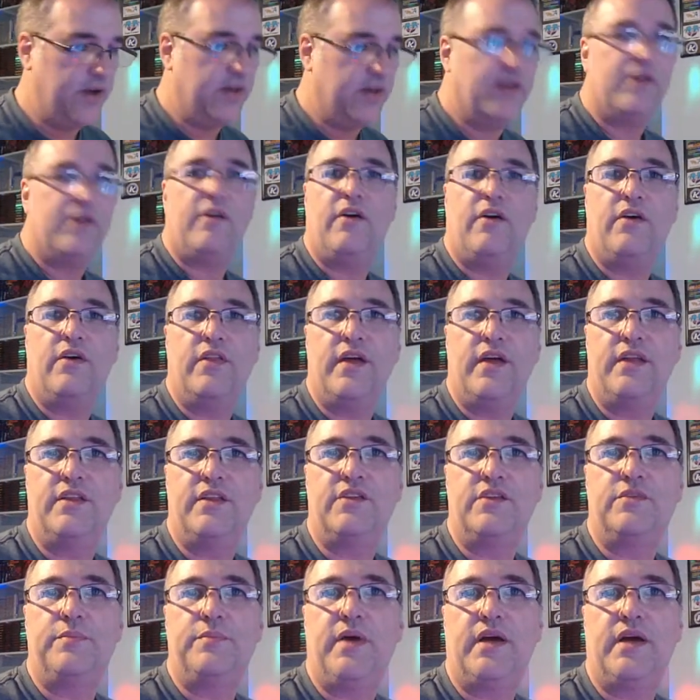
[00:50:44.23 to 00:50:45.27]
and all
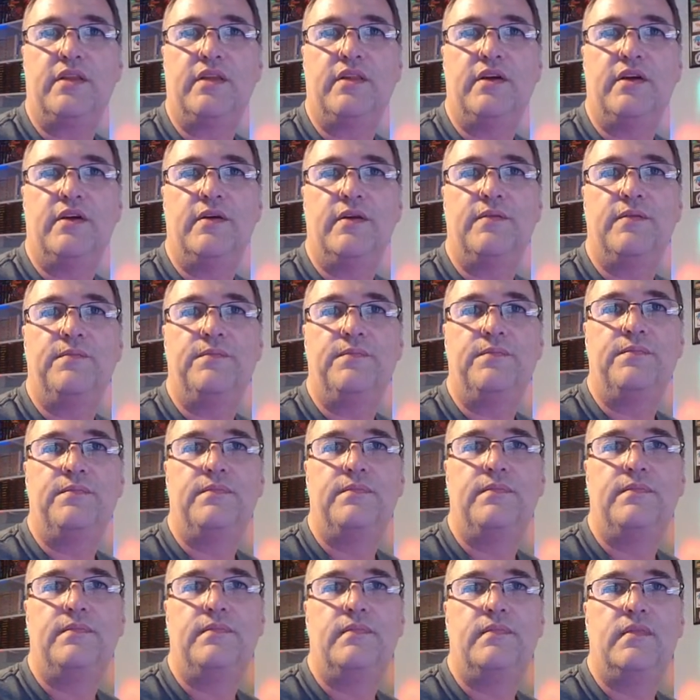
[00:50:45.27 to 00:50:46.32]
that's back there.
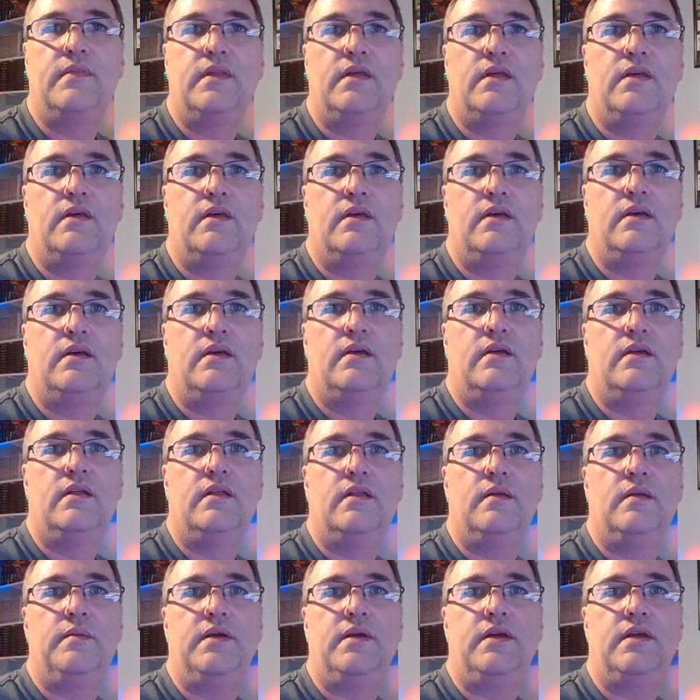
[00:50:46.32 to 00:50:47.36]

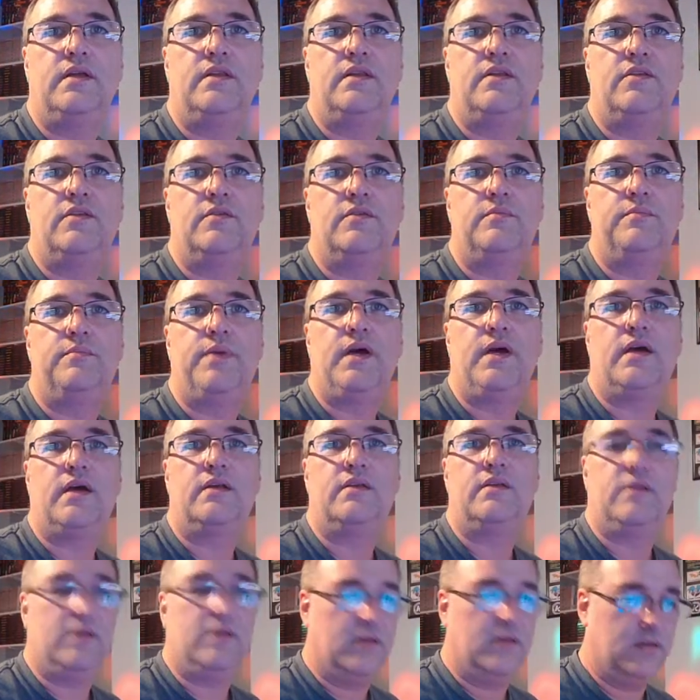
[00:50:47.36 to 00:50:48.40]
Let me get this back
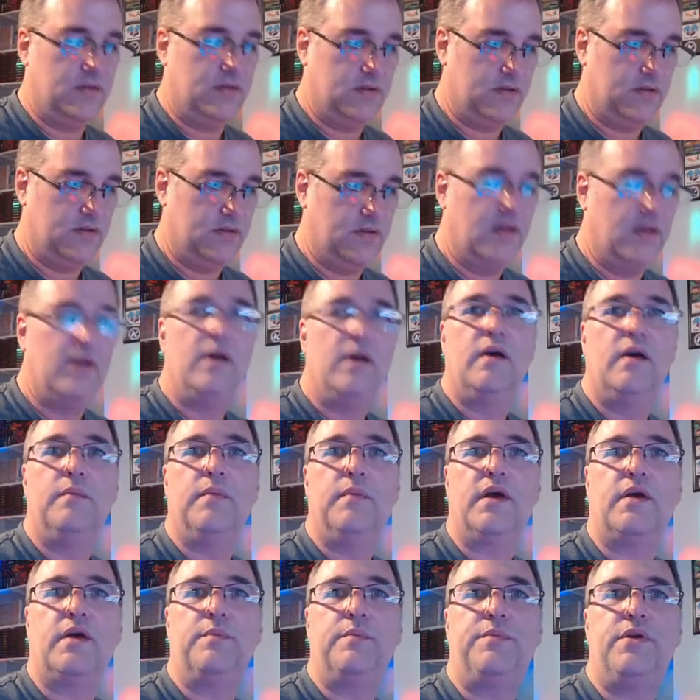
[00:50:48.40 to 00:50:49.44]
to...
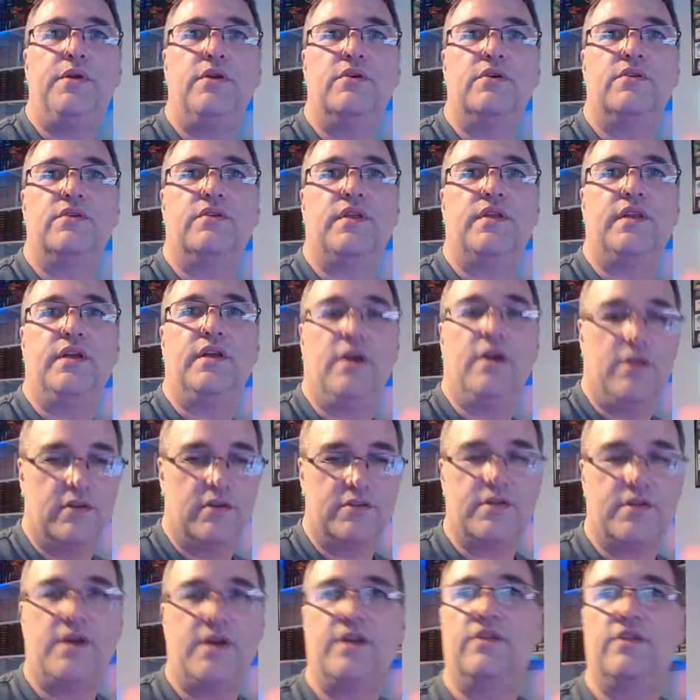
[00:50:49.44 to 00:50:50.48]
My computer is on the other
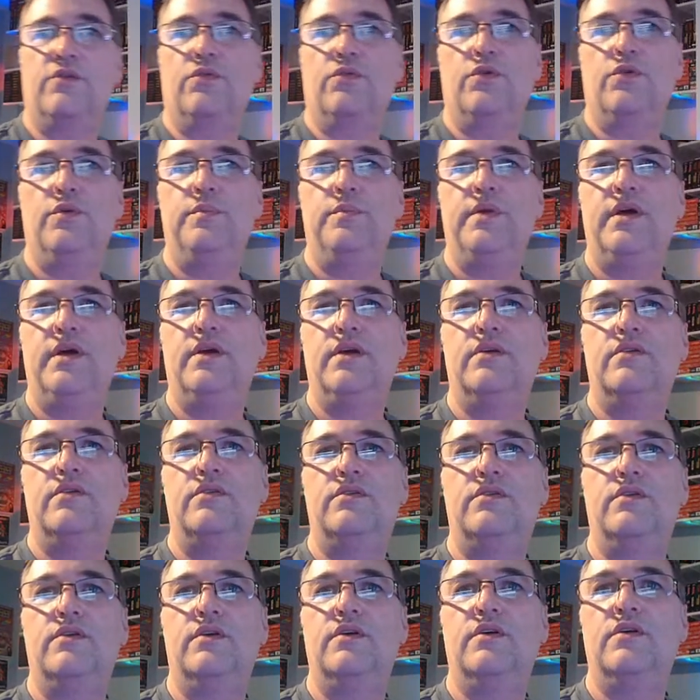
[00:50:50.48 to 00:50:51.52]
side of the room now,
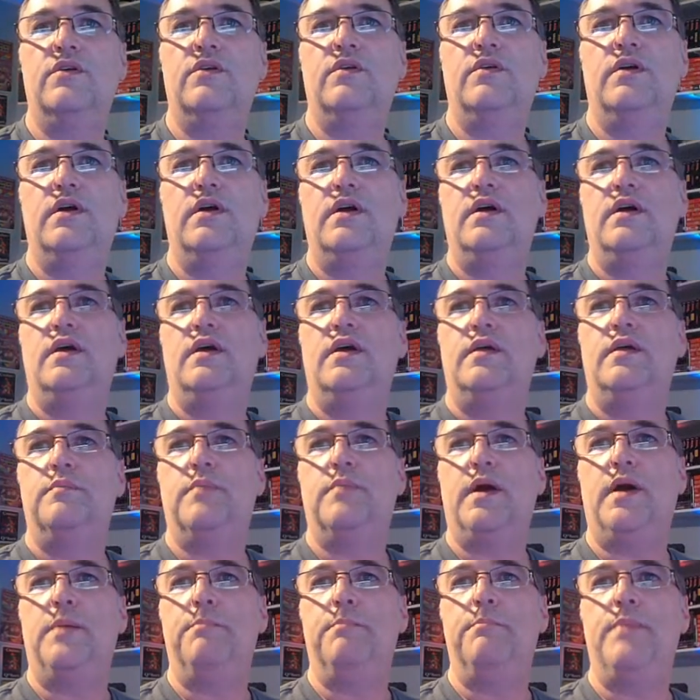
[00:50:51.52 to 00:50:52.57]
so
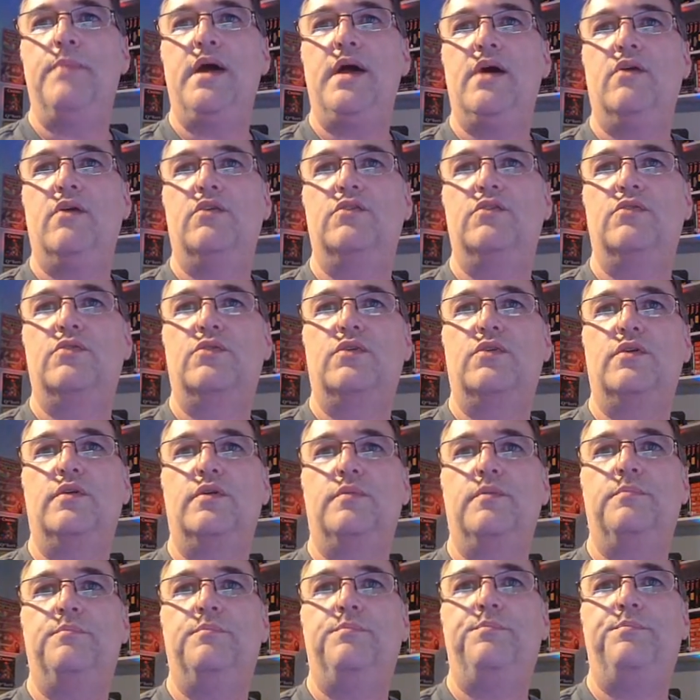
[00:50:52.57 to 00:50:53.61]
my mouse
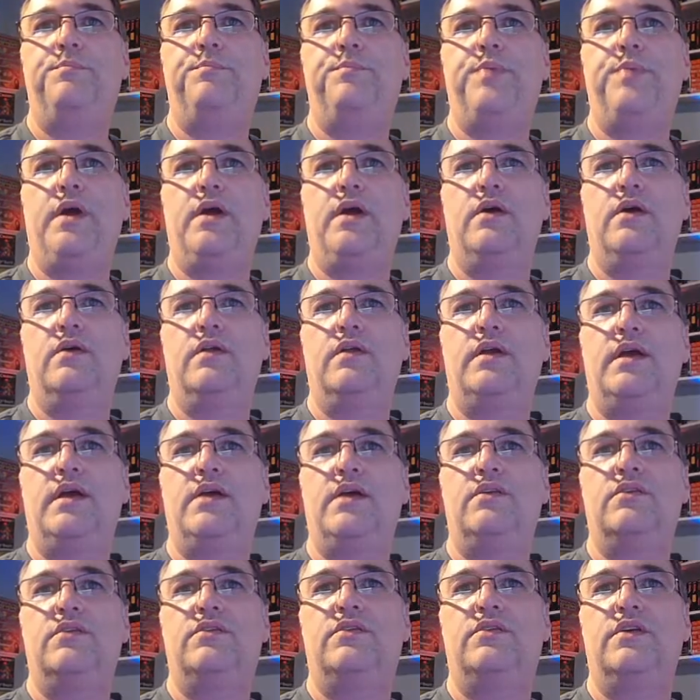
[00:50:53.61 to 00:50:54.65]
barely
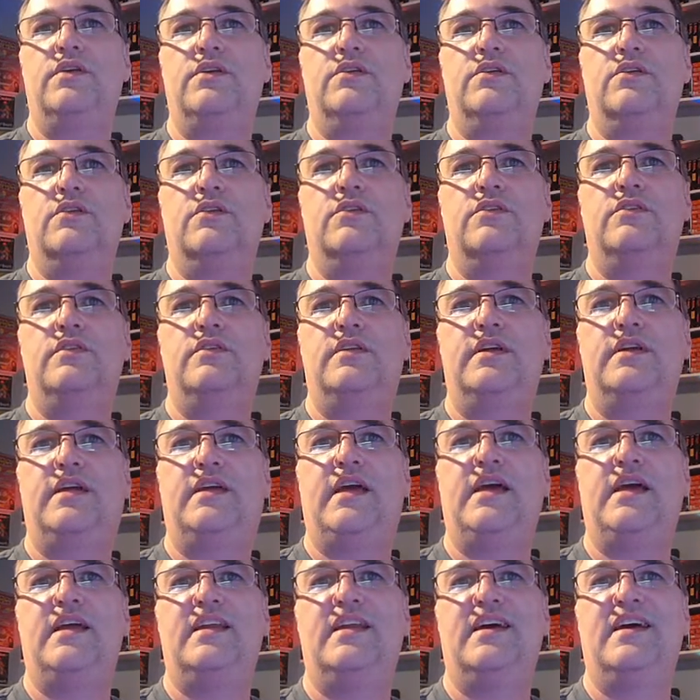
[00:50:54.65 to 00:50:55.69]
has a signal to
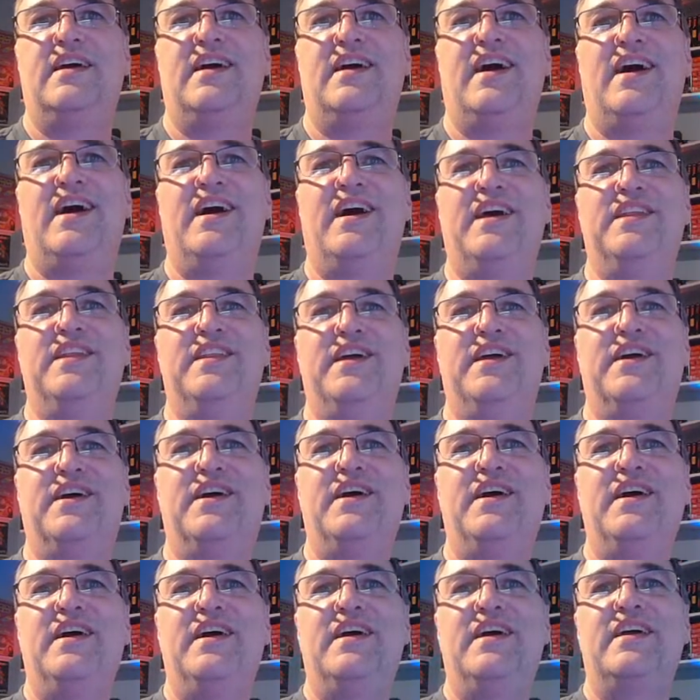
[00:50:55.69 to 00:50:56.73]
get
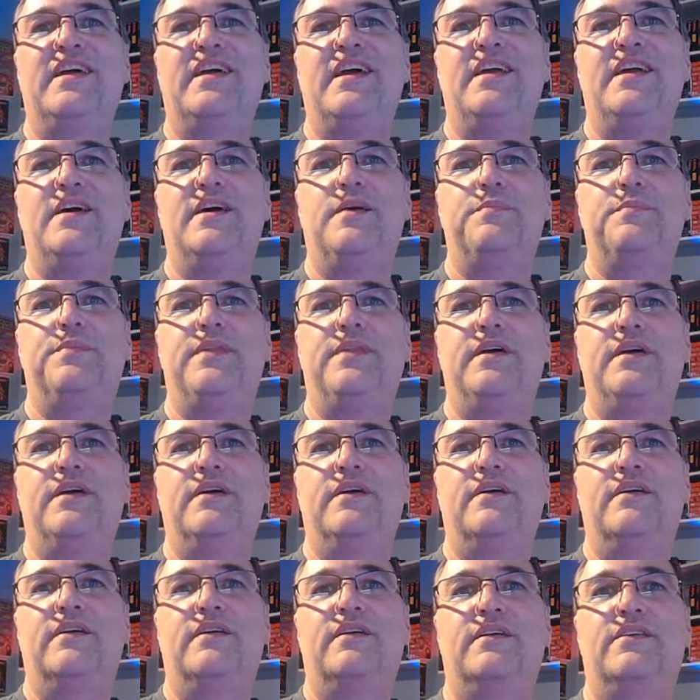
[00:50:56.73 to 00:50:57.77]
up
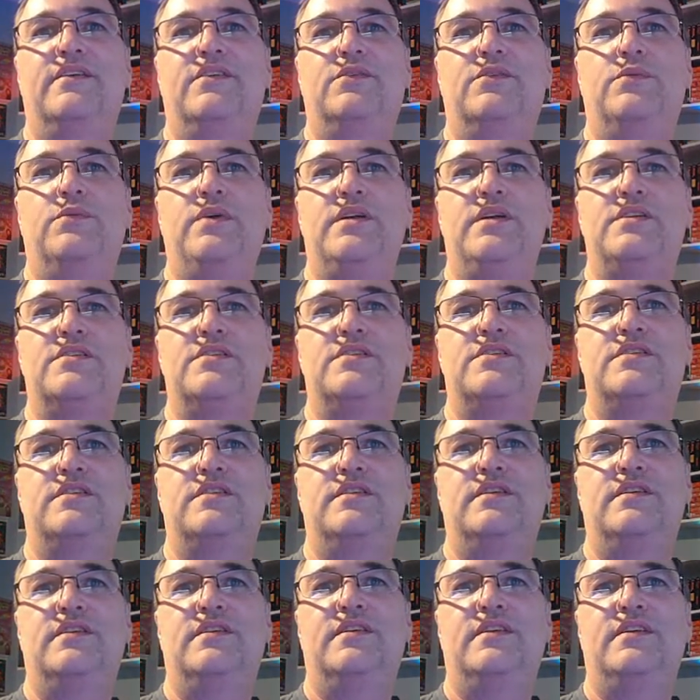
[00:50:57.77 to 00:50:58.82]
there. Switch,
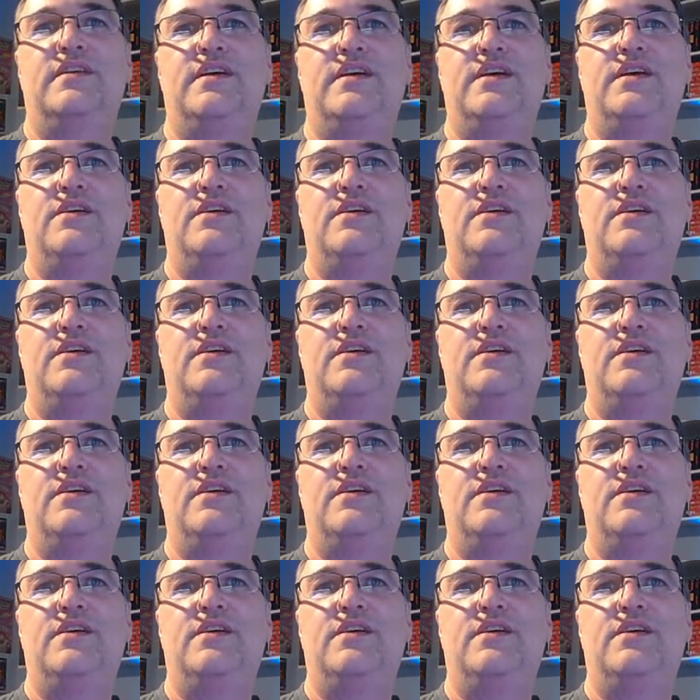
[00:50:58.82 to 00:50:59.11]
get